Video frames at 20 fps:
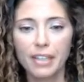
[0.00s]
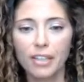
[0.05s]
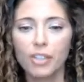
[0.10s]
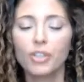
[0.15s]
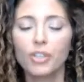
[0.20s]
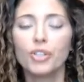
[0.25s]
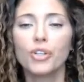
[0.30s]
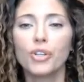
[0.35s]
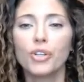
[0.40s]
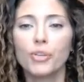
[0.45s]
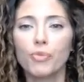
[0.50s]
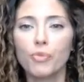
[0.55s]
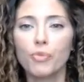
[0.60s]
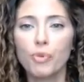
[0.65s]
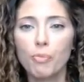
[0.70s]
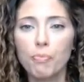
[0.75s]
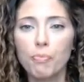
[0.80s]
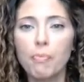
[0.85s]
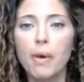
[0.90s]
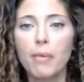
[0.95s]

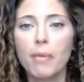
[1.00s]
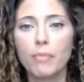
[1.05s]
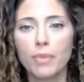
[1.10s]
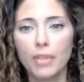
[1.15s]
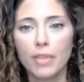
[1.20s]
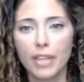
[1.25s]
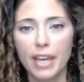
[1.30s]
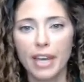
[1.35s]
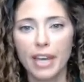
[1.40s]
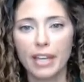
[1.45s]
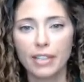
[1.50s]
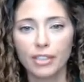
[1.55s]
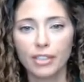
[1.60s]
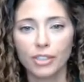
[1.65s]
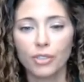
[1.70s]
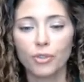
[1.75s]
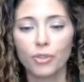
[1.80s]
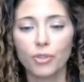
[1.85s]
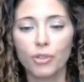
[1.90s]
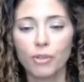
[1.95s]
Remember that.
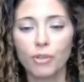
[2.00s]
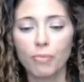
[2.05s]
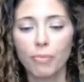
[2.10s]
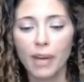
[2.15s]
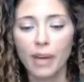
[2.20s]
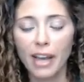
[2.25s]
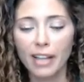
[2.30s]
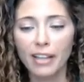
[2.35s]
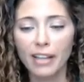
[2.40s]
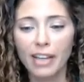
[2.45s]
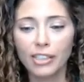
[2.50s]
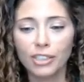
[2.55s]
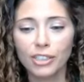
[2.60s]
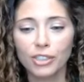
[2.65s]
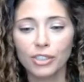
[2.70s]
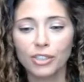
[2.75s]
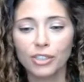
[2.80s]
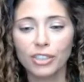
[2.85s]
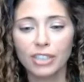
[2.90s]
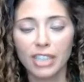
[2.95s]
Your
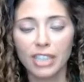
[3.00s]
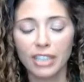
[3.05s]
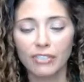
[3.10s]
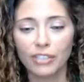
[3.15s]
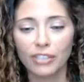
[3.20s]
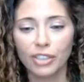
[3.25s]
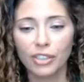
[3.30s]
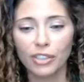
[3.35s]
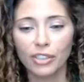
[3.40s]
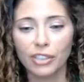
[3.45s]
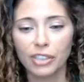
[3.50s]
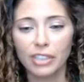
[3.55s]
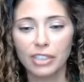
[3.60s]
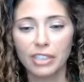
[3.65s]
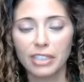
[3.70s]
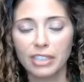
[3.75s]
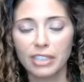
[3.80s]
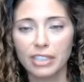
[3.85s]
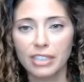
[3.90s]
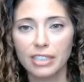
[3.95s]
biological safety hood
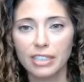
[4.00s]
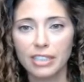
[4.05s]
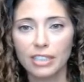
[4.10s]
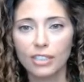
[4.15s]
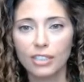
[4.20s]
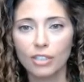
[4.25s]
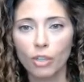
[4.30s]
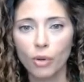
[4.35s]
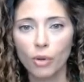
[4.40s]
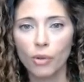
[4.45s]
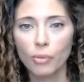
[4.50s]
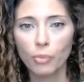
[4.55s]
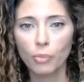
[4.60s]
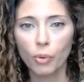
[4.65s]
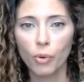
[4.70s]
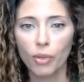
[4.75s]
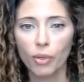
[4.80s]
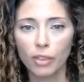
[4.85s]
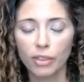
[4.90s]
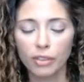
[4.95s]
is so
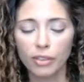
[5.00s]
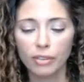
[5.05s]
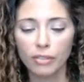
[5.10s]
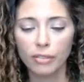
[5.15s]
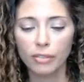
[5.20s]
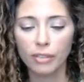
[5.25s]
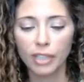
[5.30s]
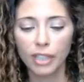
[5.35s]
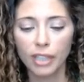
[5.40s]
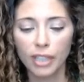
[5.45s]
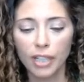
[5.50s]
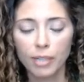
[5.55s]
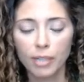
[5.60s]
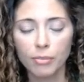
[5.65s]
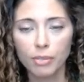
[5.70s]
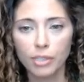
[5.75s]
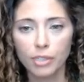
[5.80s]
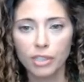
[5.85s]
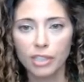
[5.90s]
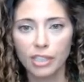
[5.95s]
important when it comes
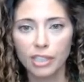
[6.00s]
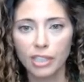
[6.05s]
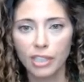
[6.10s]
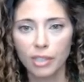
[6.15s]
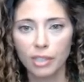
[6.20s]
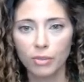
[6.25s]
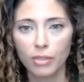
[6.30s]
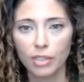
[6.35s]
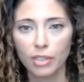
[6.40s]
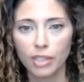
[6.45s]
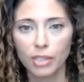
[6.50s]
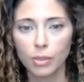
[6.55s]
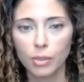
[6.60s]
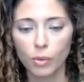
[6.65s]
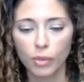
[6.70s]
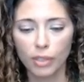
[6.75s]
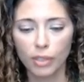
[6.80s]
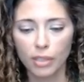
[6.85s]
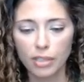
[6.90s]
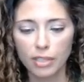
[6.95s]
to dealing with these
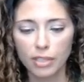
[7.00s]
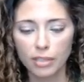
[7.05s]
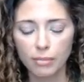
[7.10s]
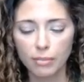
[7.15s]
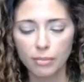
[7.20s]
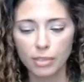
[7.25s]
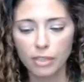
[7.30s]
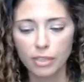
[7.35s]
organisms.